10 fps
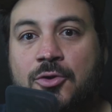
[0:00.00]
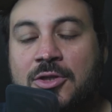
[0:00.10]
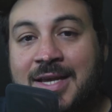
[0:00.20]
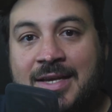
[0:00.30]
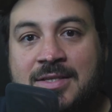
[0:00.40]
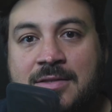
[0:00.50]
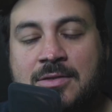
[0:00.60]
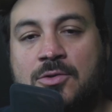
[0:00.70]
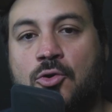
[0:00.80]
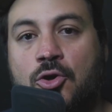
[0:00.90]

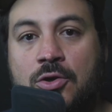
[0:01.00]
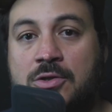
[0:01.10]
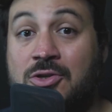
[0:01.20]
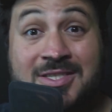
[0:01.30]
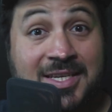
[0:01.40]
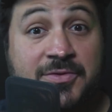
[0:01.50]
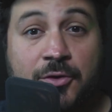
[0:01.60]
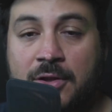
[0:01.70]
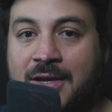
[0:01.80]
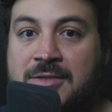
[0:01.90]
tests or
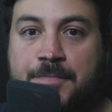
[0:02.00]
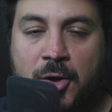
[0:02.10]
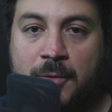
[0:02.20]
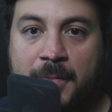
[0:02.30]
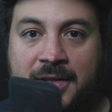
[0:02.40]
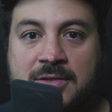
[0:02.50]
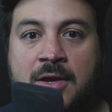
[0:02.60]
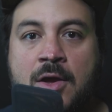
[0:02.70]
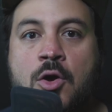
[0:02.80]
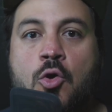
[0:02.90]
successful experiments,
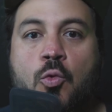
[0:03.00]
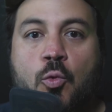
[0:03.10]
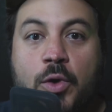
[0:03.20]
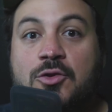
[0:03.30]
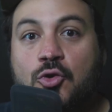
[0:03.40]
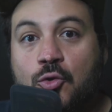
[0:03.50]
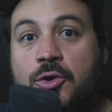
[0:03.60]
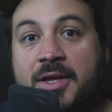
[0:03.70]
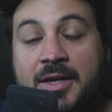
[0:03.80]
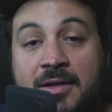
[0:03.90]
we do
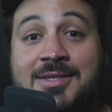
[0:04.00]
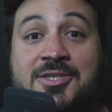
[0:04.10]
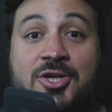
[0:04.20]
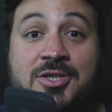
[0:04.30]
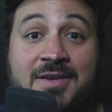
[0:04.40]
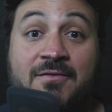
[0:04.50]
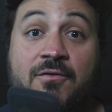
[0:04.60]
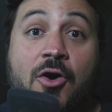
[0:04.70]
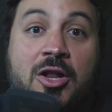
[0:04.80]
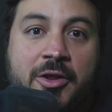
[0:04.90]
need certain
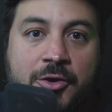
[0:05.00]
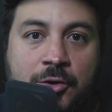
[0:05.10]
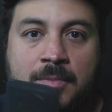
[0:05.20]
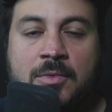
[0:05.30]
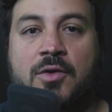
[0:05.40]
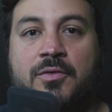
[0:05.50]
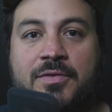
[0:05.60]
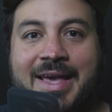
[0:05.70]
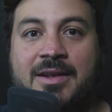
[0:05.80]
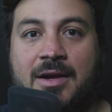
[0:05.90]
volume of
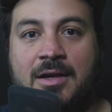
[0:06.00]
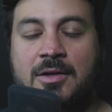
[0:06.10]
data.